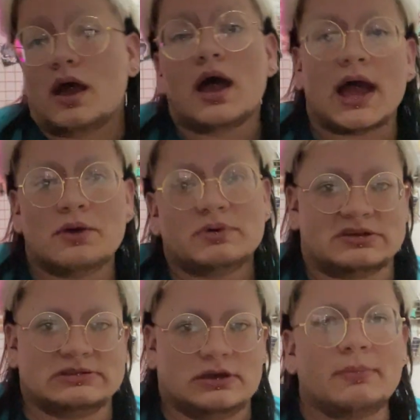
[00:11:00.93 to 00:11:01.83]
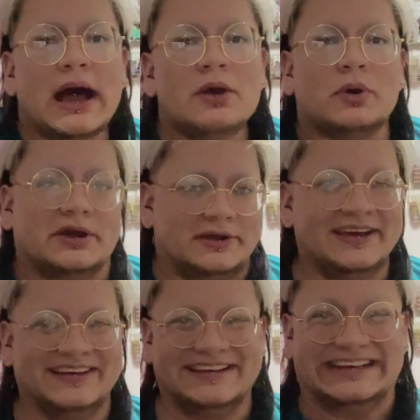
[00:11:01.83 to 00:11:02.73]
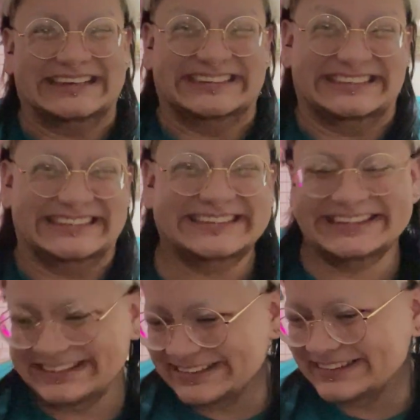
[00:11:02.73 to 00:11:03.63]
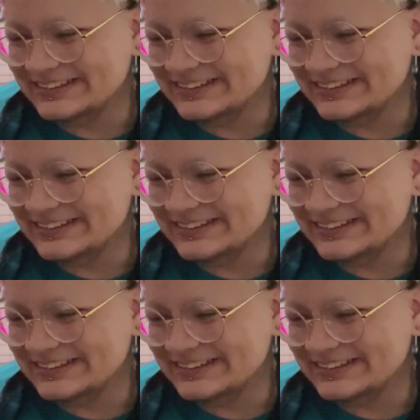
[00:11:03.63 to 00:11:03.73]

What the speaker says: I will still buy one. Let's